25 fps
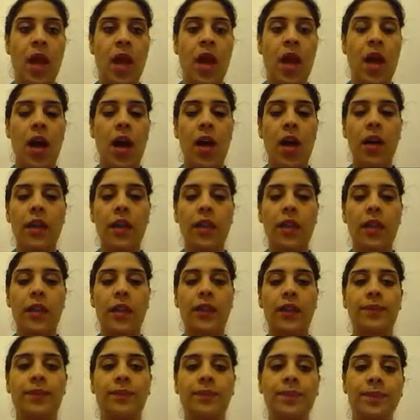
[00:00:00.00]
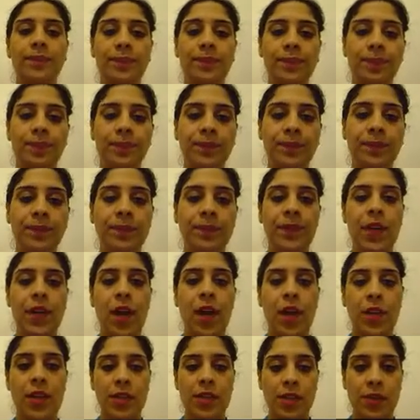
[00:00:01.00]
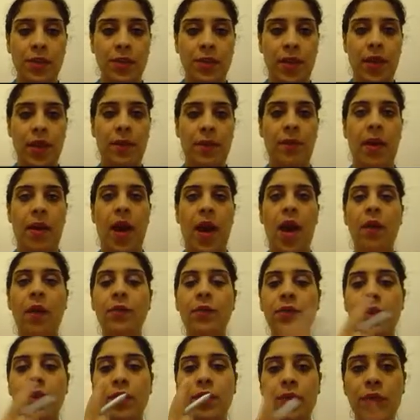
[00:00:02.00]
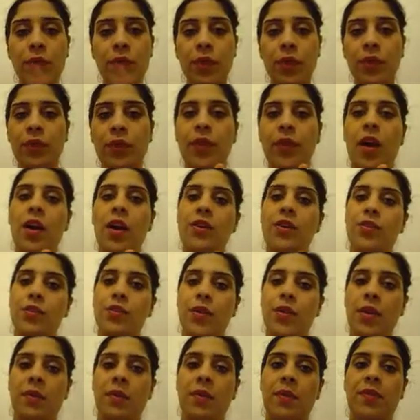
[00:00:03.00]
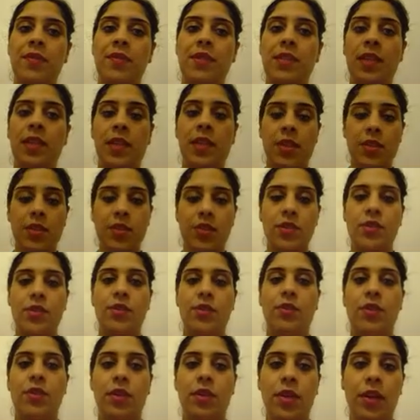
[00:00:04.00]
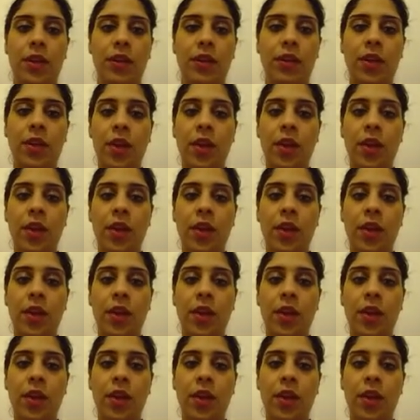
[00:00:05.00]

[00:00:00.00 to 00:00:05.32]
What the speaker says: I can the ice cream. How do you know the ice cream if it's delicious or not?